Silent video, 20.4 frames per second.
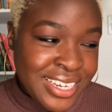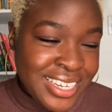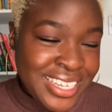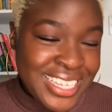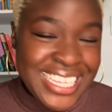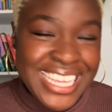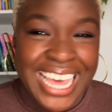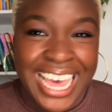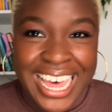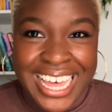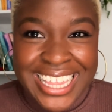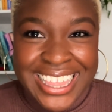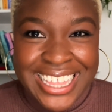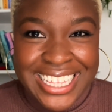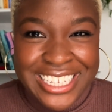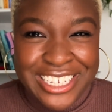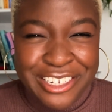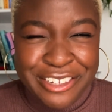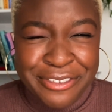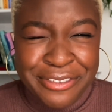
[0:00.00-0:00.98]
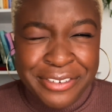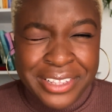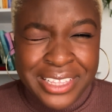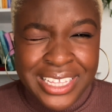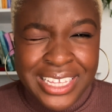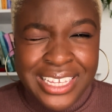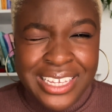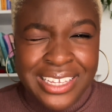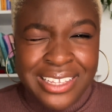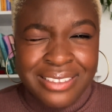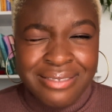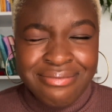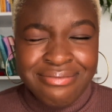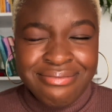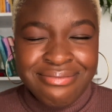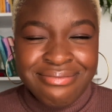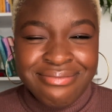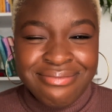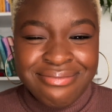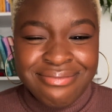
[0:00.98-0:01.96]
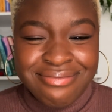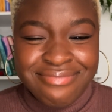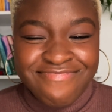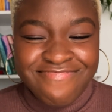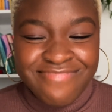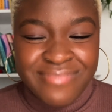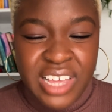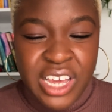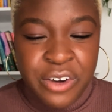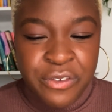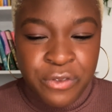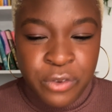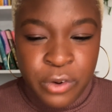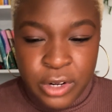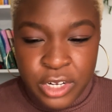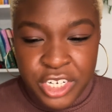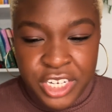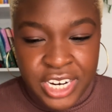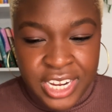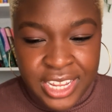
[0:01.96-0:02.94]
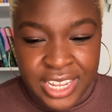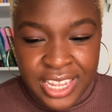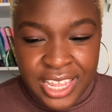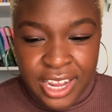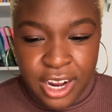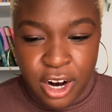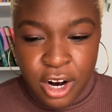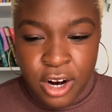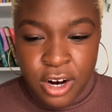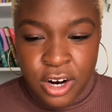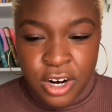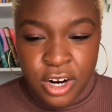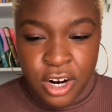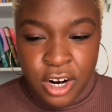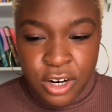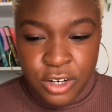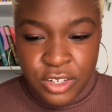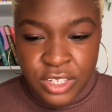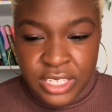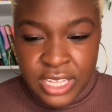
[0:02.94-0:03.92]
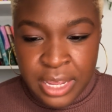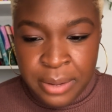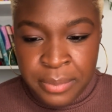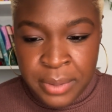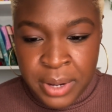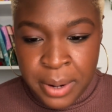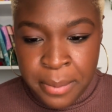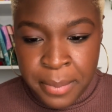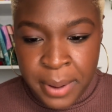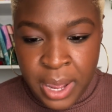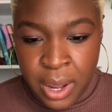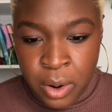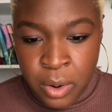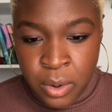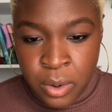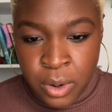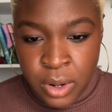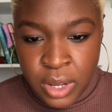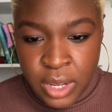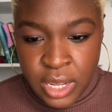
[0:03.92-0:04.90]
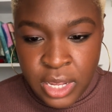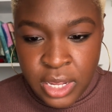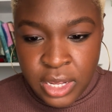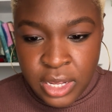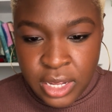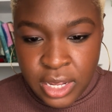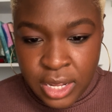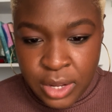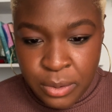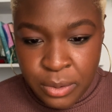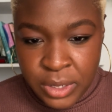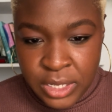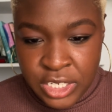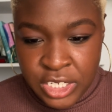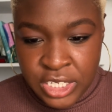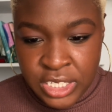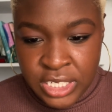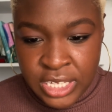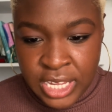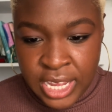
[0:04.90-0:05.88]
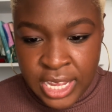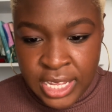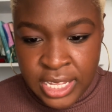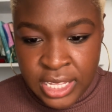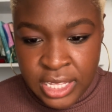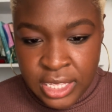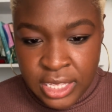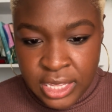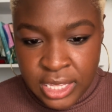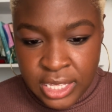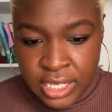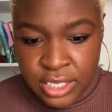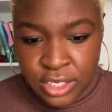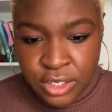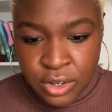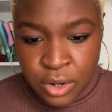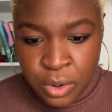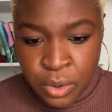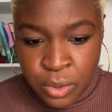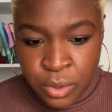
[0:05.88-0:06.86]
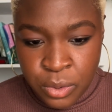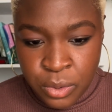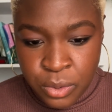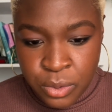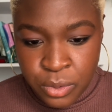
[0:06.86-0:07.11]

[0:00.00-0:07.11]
yeah, that's just really unfortunate. Like her statement about, what did she say? Like, don't,